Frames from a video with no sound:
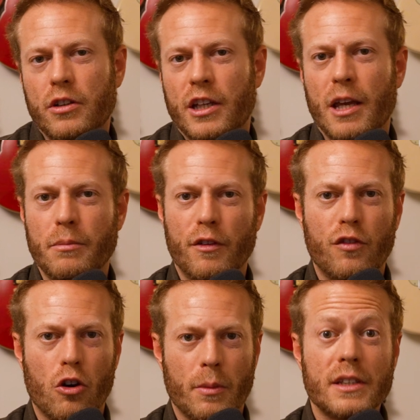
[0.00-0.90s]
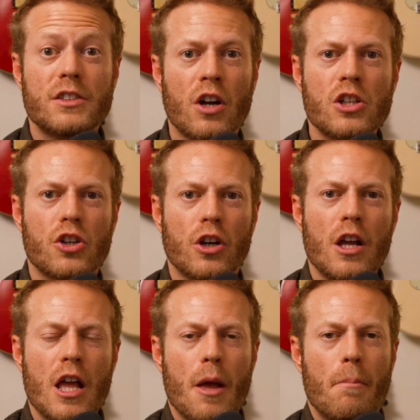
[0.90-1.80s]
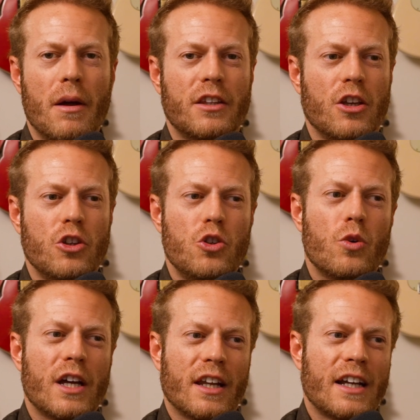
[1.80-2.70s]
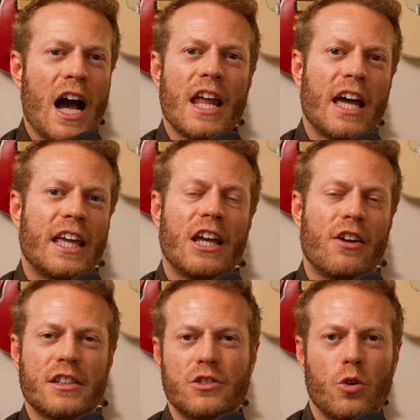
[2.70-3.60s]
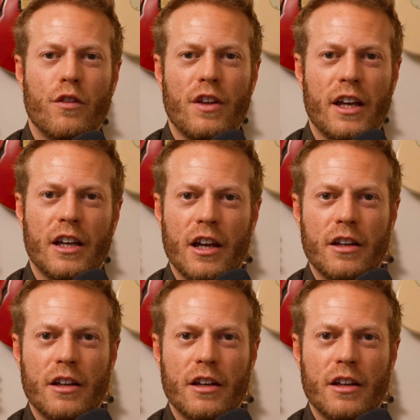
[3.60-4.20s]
keep the form and structure, but you can kind of hear it, sort of like,